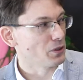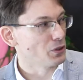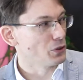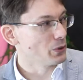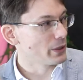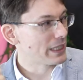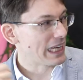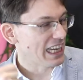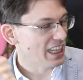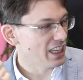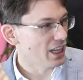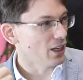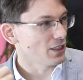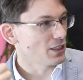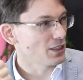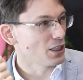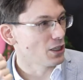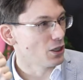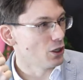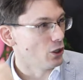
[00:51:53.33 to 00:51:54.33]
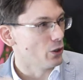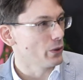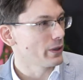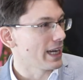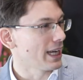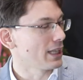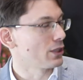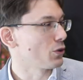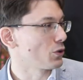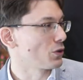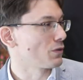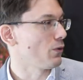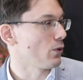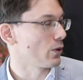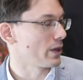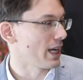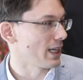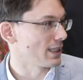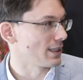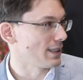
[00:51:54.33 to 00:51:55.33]
You cannot look at those
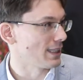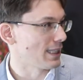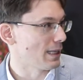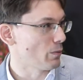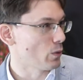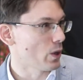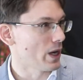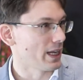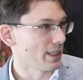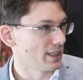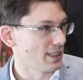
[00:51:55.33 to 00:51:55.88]
forecasts the same way.